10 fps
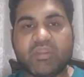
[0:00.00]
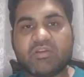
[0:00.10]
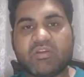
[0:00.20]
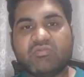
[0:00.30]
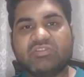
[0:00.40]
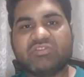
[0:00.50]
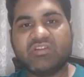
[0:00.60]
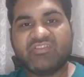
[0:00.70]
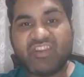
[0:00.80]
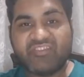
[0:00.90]
Now, what's a
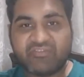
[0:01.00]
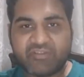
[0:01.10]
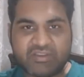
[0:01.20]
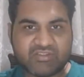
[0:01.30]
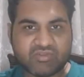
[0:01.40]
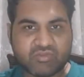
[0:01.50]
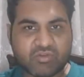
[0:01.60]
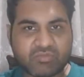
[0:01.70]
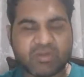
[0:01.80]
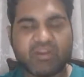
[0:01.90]
reference
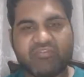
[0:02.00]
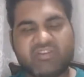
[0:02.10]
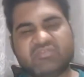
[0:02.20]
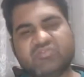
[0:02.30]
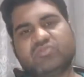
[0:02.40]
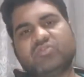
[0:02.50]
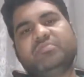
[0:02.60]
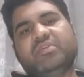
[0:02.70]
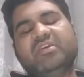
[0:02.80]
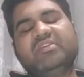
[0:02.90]
group? A reference group
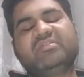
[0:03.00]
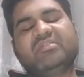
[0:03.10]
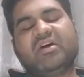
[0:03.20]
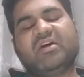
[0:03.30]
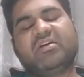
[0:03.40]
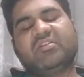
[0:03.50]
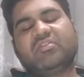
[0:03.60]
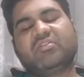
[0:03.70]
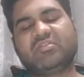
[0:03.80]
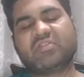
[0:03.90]
is a
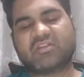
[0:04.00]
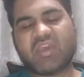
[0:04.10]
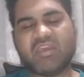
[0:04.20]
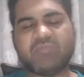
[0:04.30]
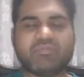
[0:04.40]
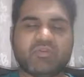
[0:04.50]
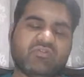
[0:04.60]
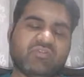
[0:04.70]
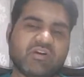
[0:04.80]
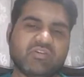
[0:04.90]
type
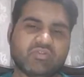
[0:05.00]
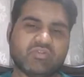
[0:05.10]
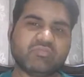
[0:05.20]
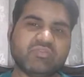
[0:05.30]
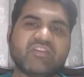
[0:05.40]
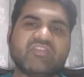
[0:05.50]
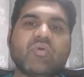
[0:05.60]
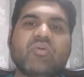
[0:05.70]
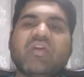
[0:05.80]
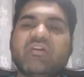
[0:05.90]
of a group that you
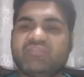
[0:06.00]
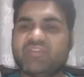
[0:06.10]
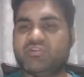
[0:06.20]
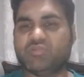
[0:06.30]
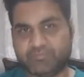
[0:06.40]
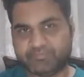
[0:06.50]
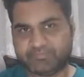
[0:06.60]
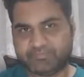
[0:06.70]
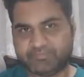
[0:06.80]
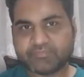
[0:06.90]
refer to,
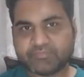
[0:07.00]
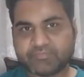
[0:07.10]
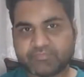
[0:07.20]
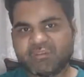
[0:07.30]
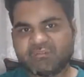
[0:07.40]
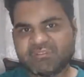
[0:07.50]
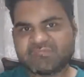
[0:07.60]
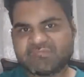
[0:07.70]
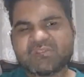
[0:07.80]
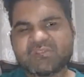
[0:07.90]
which
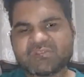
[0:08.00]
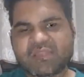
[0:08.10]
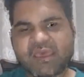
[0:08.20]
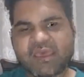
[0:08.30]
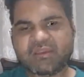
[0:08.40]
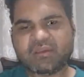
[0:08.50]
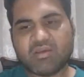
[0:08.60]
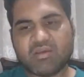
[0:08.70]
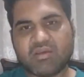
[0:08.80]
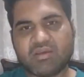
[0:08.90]
means that
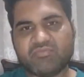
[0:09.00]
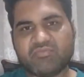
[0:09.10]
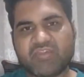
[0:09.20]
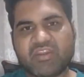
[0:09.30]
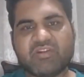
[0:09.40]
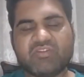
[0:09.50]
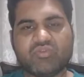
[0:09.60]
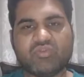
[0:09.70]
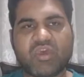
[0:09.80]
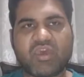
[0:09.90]
whenever
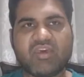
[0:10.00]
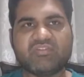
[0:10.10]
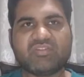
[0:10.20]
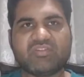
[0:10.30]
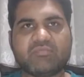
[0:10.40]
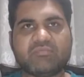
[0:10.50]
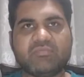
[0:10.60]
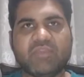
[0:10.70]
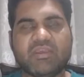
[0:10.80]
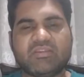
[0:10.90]
you have something
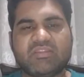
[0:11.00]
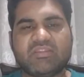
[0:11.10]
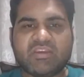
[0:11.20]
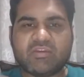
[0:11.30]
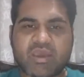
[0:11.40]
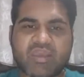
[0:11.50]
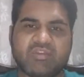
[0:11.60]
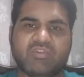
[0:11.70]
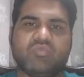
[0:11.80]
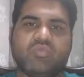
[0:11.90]
in
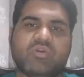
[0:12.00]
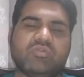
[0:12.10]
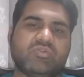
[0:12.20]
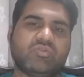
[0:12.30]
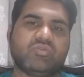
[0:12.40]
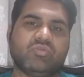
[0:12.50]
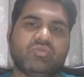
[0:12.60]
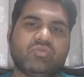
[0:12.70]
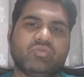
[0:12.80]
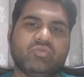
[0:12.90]
mind, you want
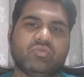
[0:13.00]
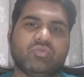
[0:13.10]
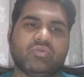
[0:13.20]
to